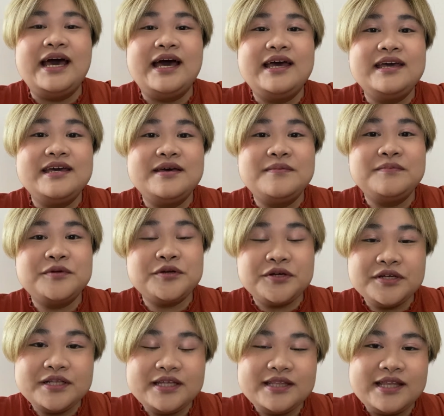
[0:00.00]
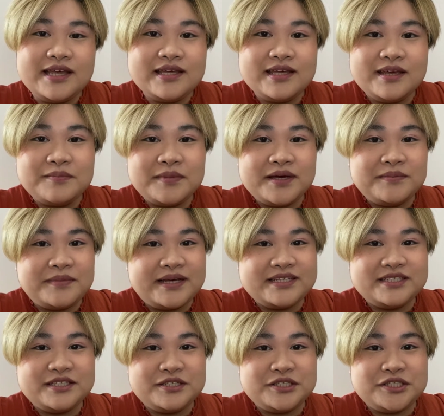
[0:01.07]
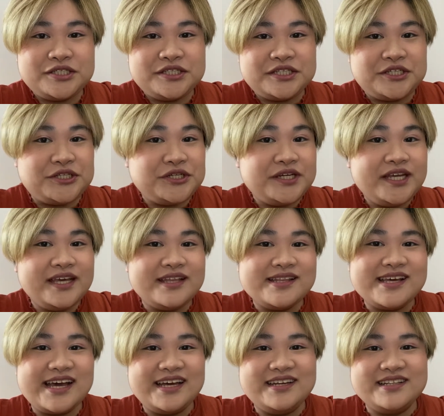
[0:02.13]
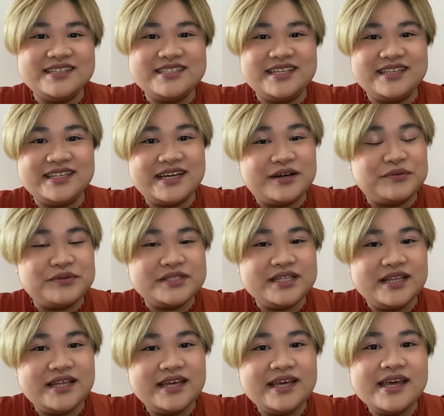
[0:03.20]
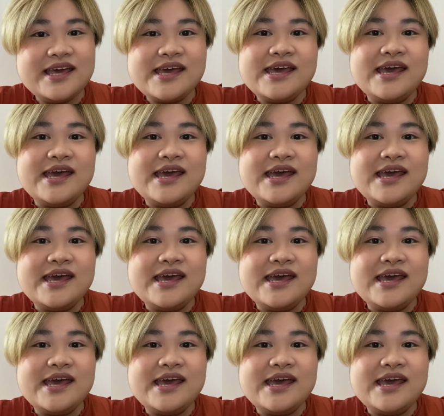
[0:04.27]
I am currently taking my master's degree in guidance and counseling,